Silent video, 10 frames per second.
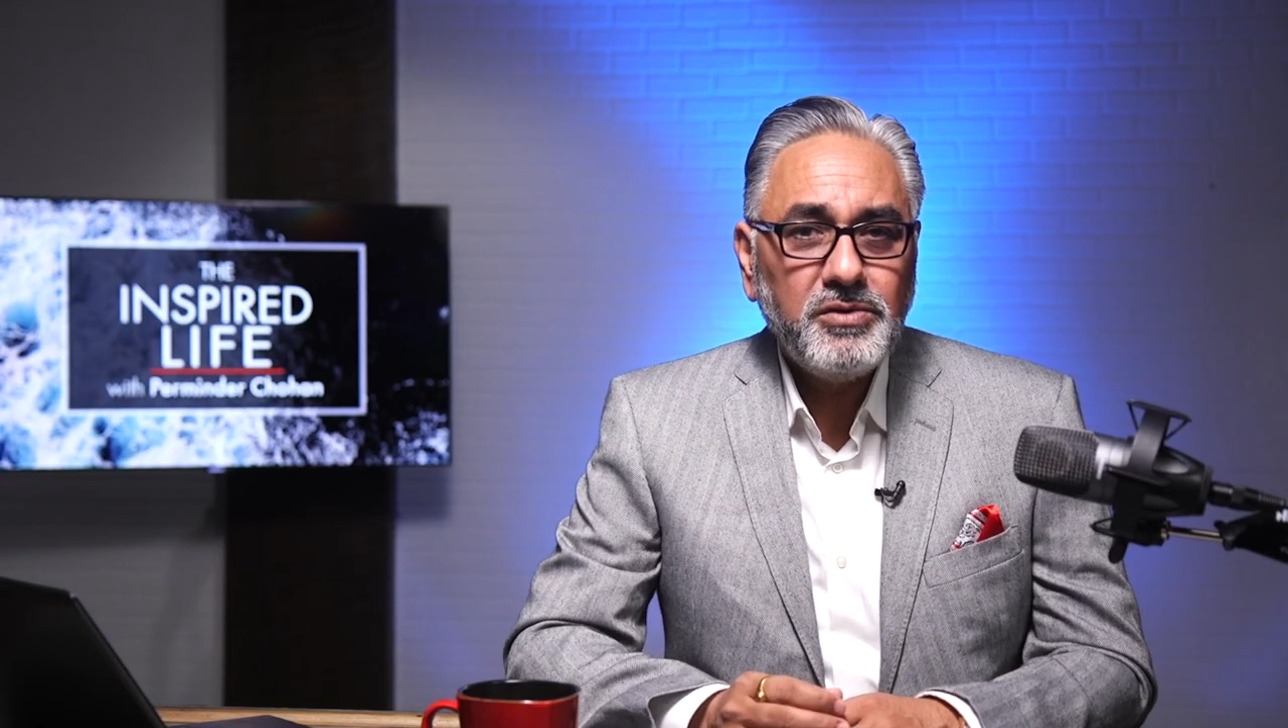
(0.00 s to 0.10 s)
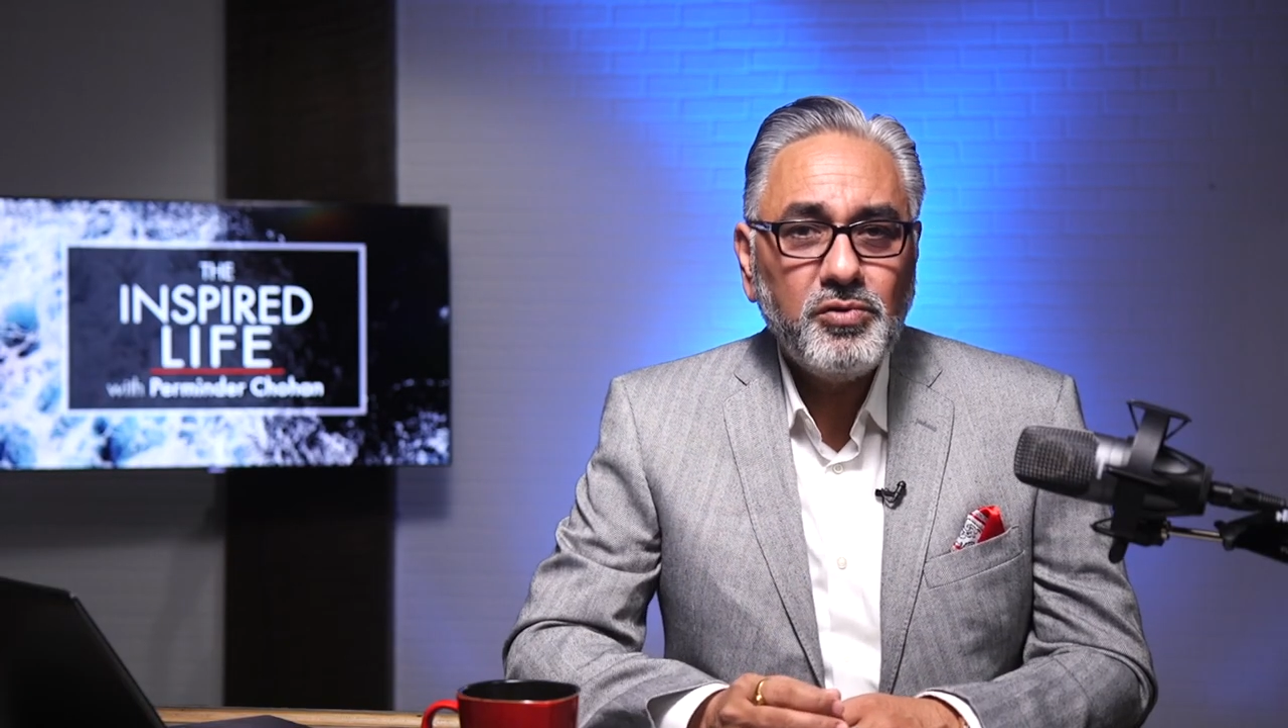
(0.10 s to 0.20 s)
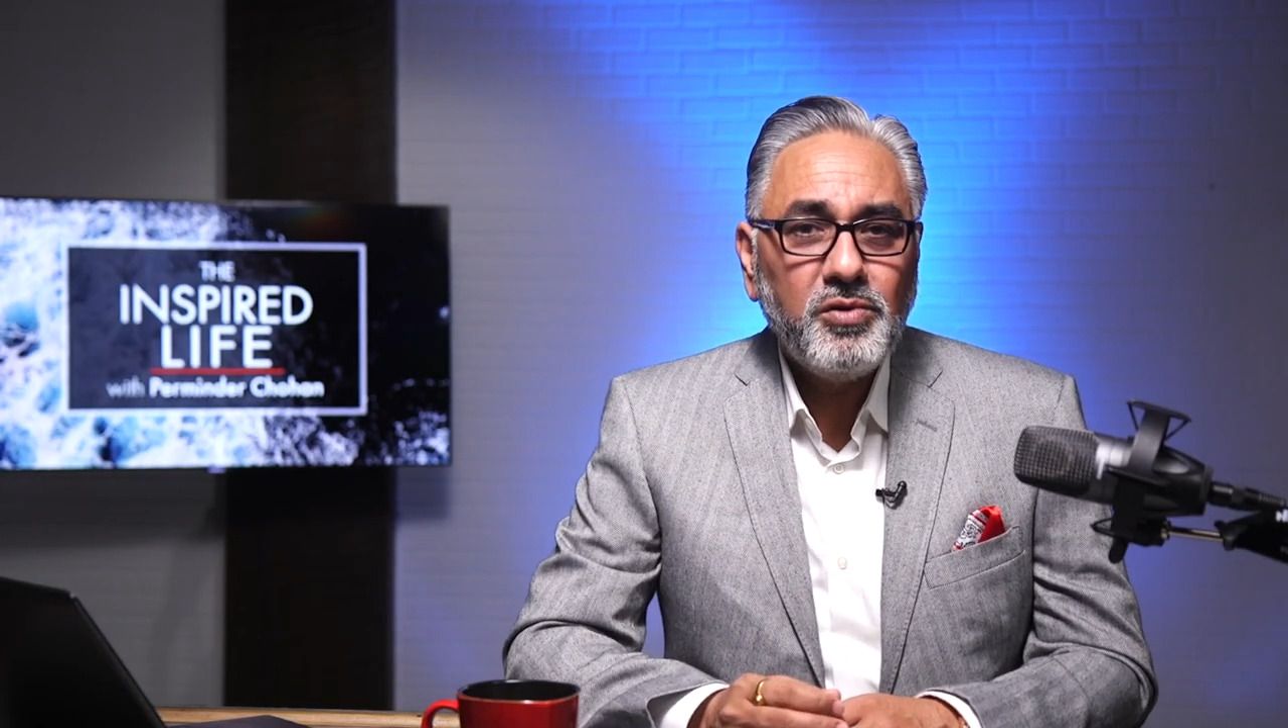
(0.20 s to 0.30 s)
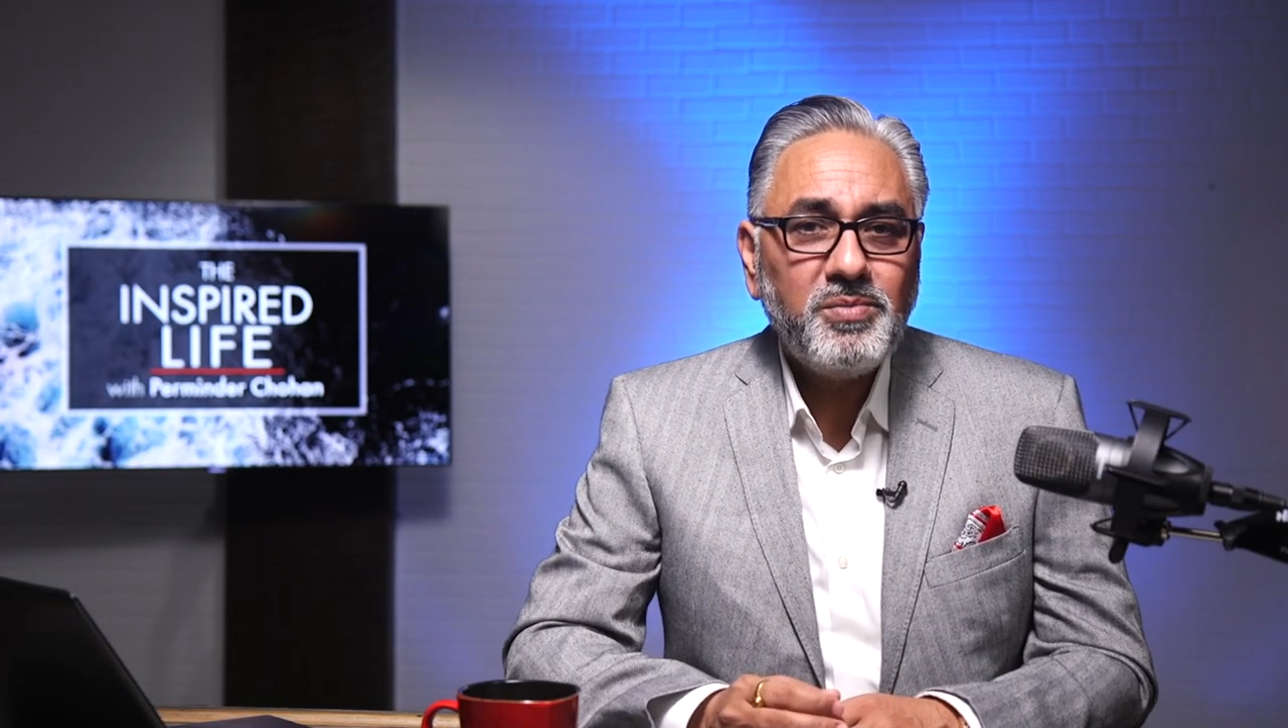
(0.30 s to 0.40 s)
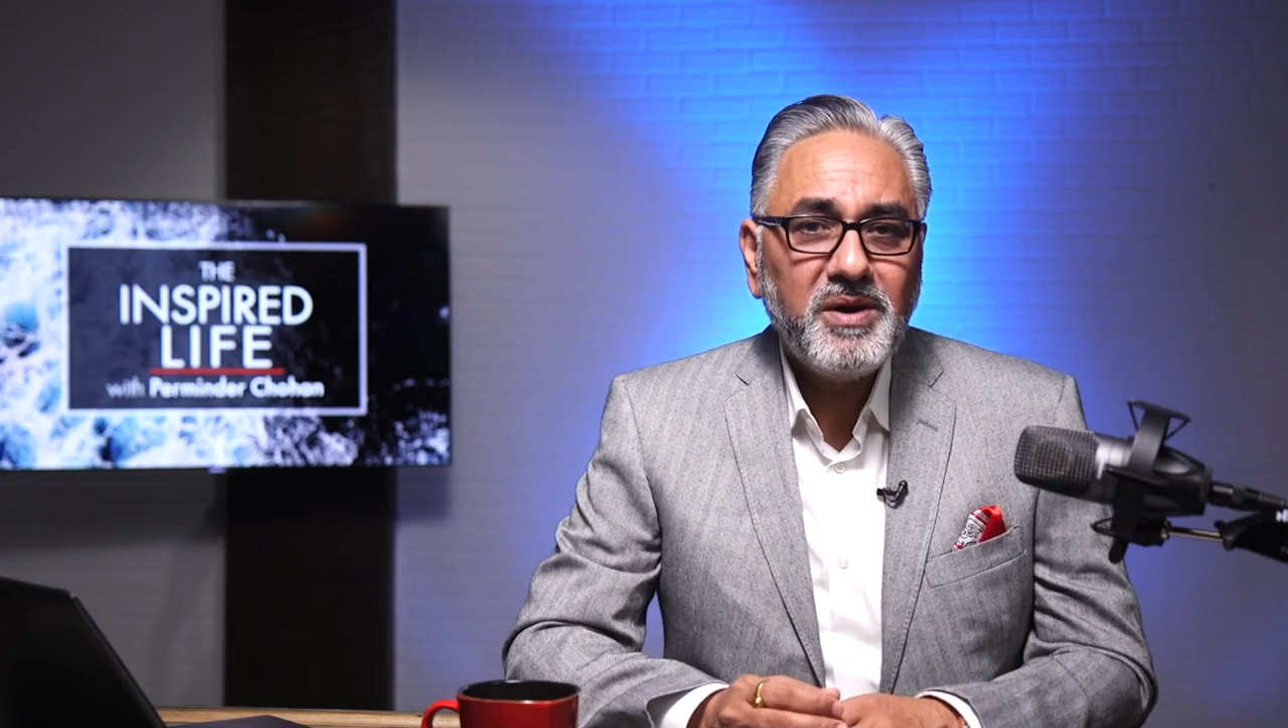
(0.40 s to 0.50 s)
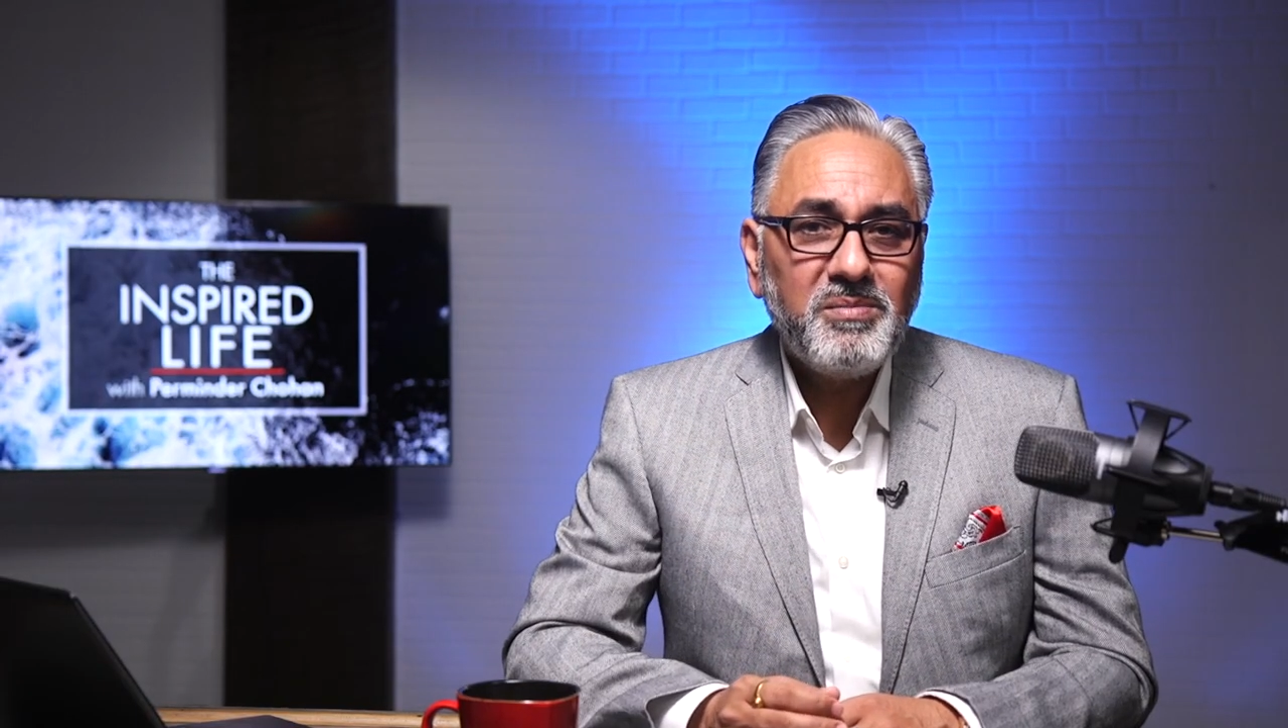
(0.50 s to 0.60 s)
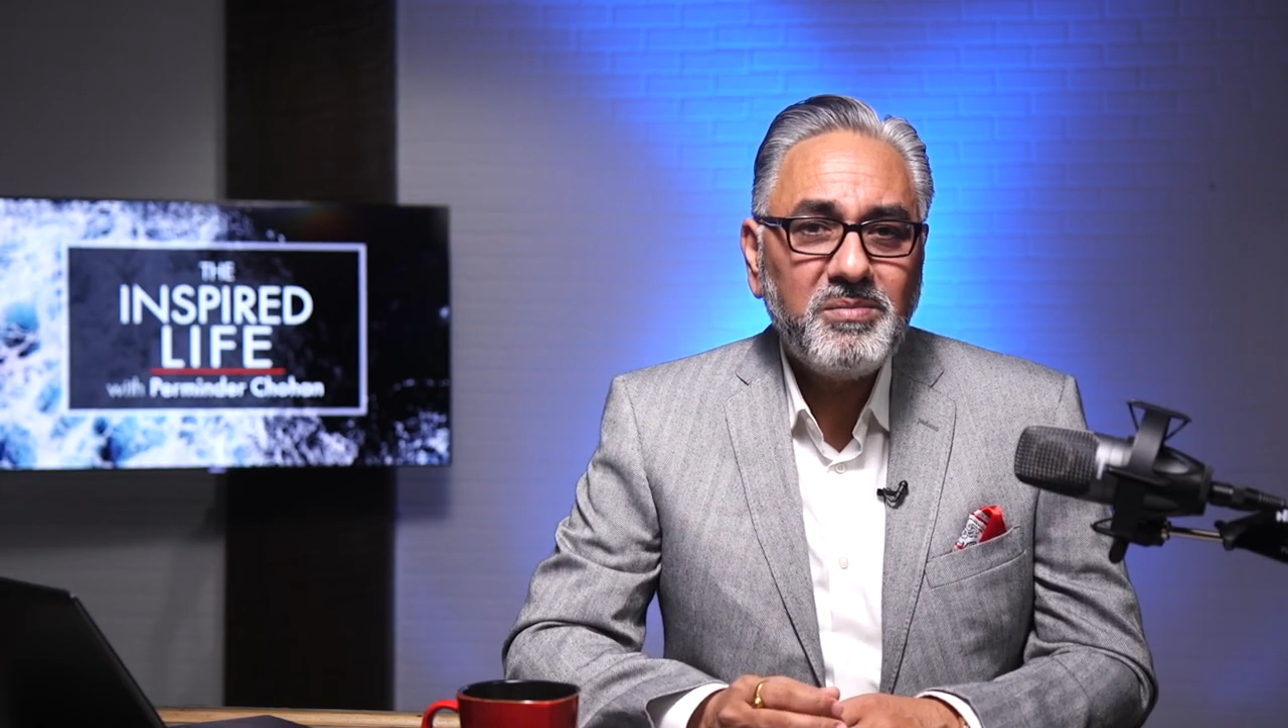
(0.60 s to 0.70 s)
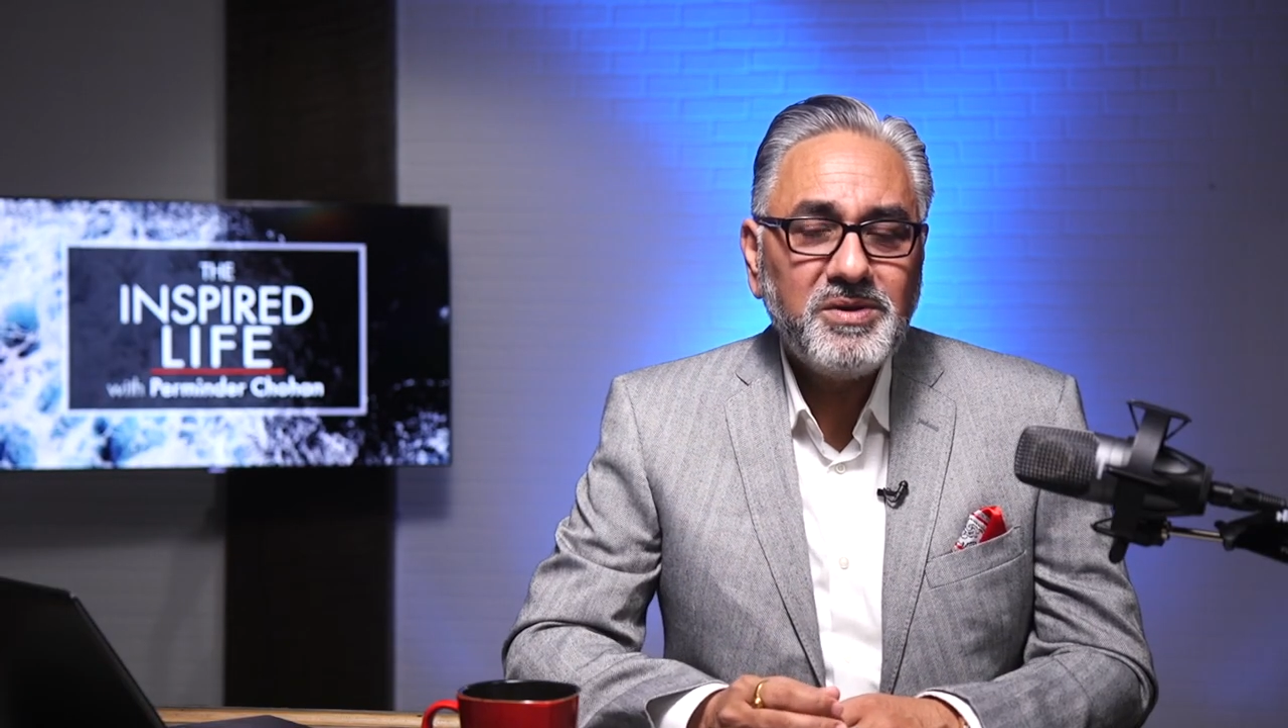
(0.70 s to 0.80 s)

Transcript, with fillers: to open up